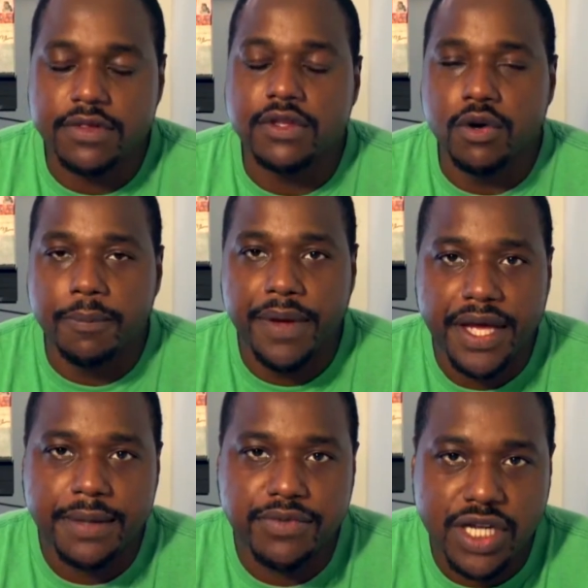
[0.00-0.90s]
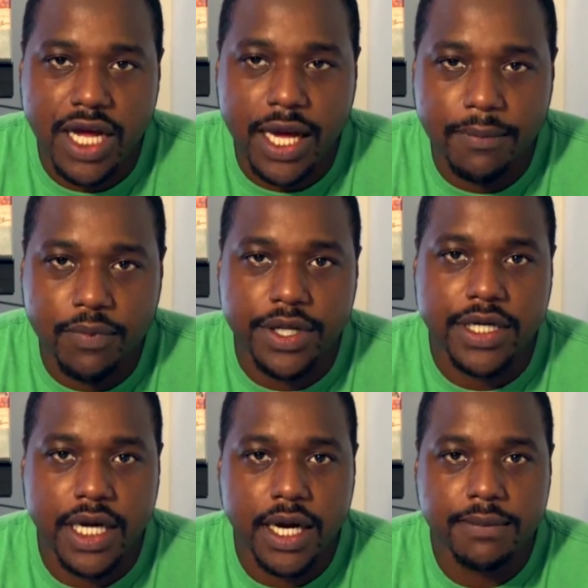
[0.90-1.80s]
a bang-up job when it
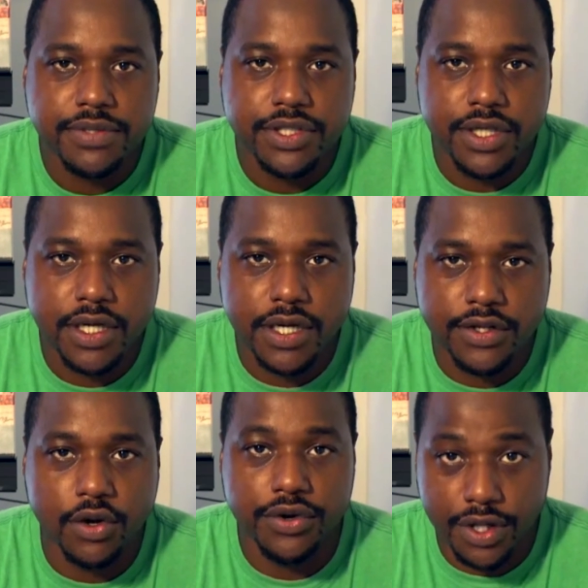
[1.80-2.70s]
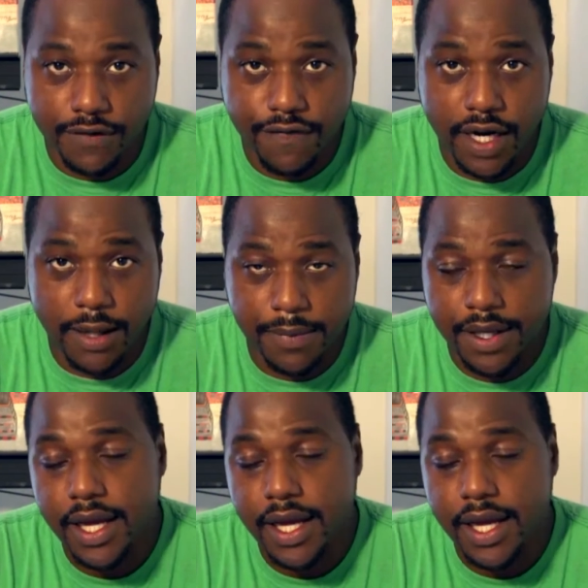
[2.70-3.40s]
comes to knowing your environment.